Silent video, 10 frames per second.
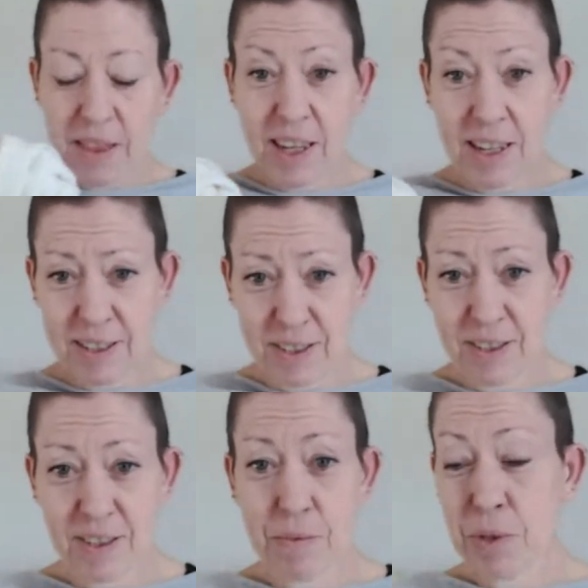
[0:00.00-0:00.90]

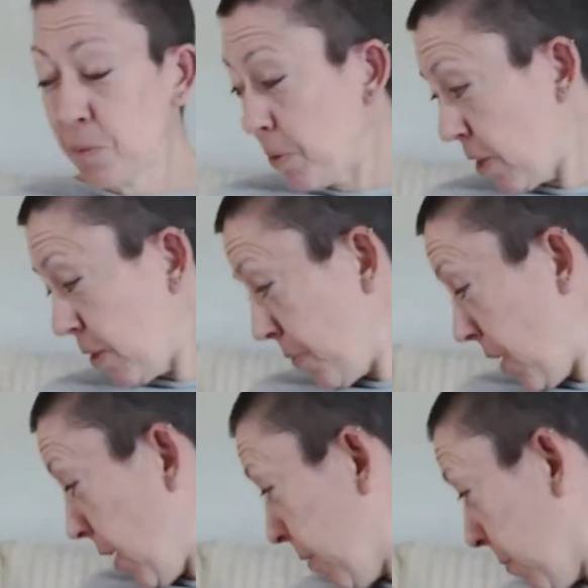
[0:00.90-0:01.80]
This was part of
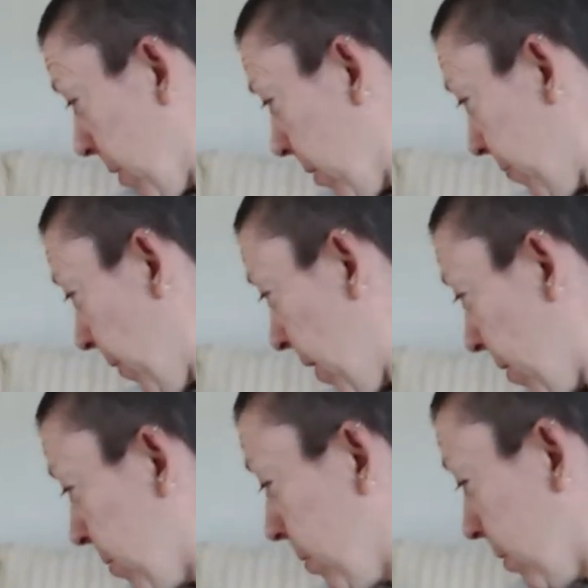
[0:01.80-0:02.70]
that with the
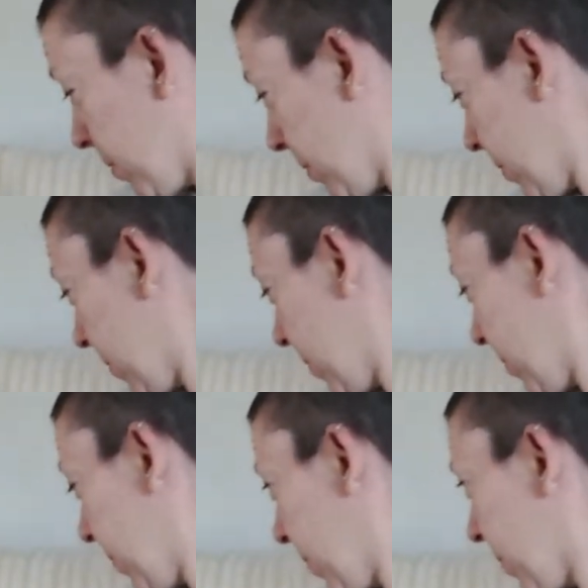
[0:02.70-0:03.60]
fail.
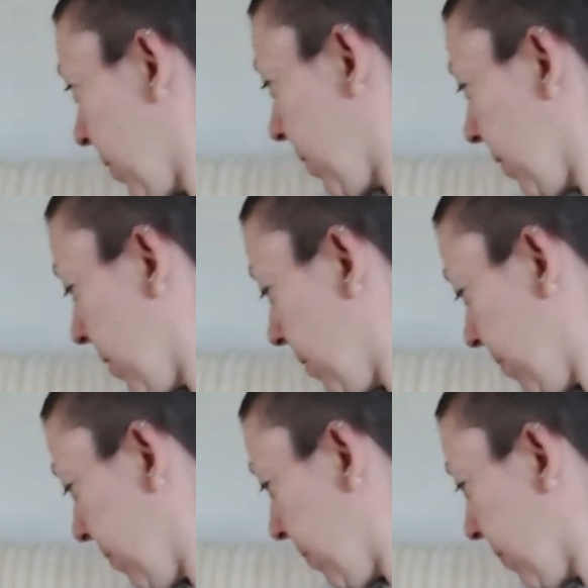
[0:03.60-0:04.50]

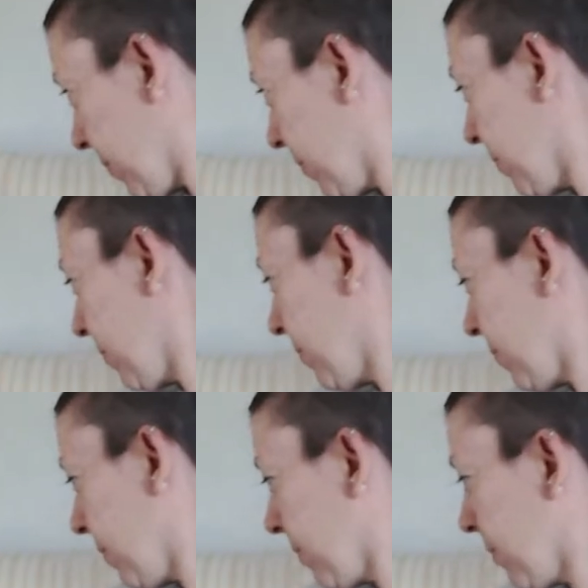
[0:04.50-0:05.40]
Can't
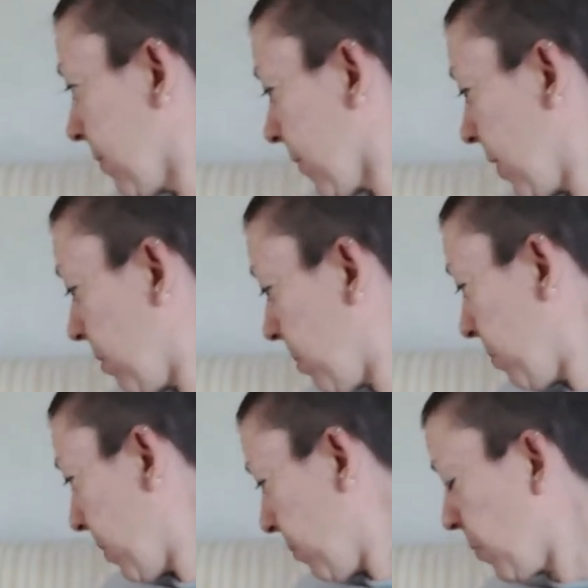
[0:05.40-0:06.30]

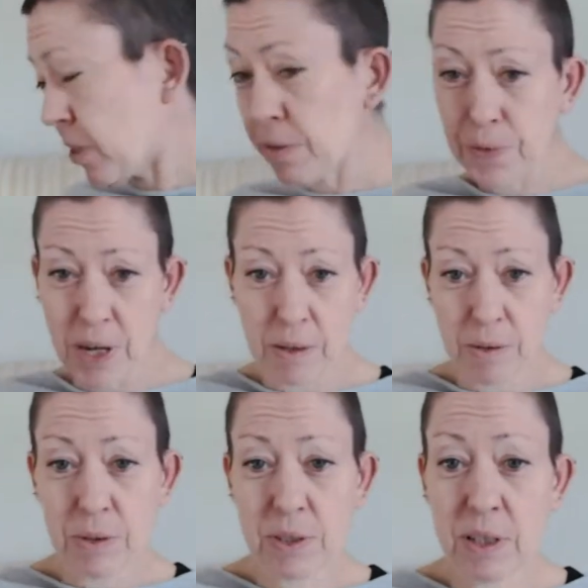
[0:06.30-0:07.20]
remember. One of the
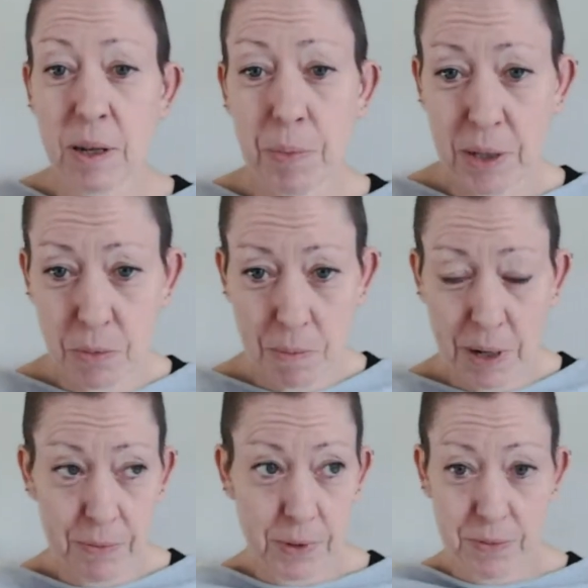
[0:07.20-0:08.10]
fails that I paid
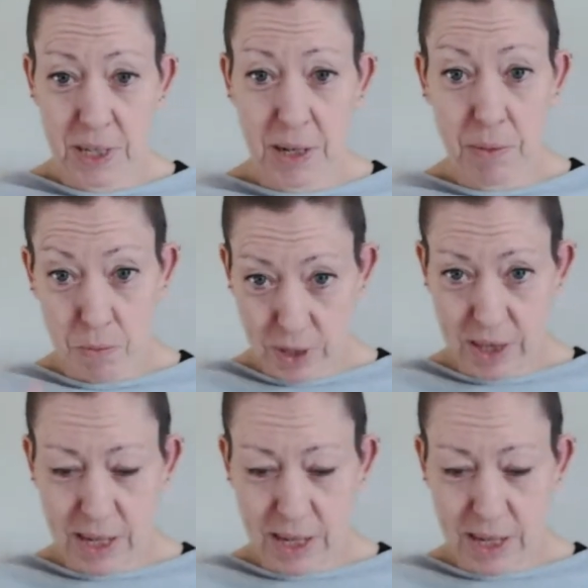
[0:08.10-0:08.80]
£1.50 with